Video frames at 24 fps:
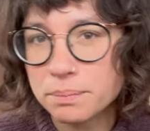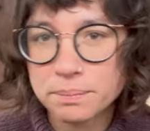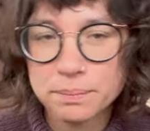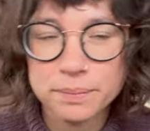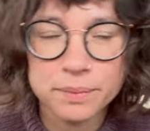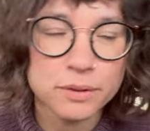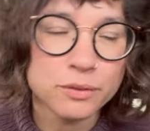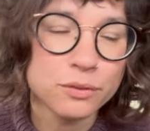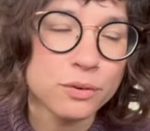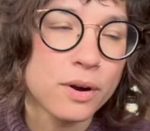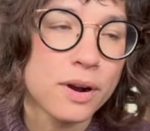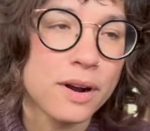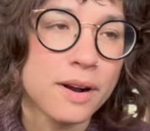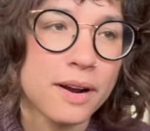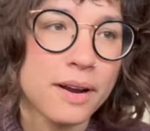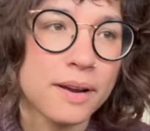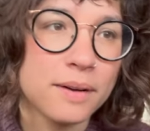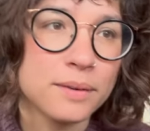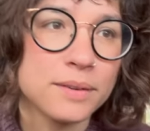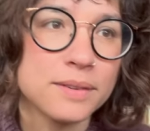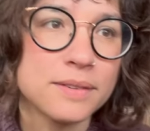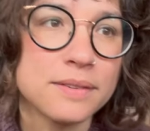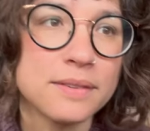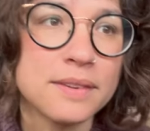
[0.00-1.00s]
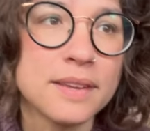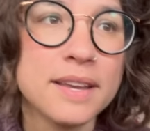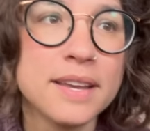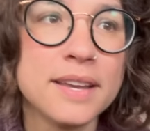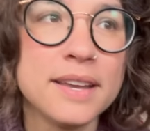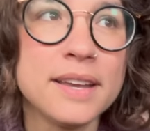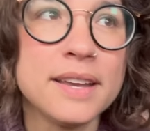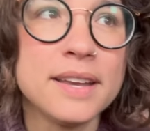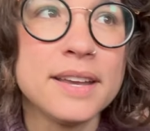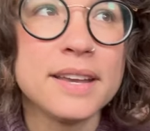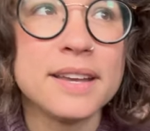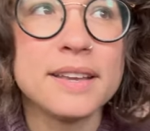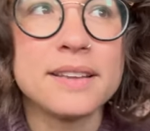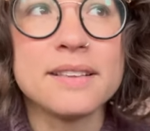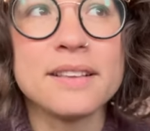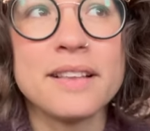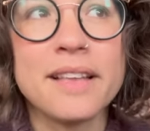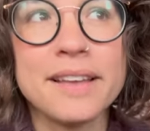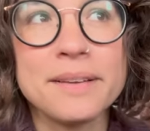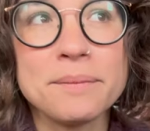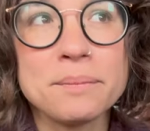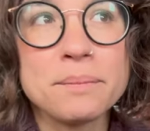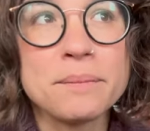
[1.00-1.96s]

before I was in my,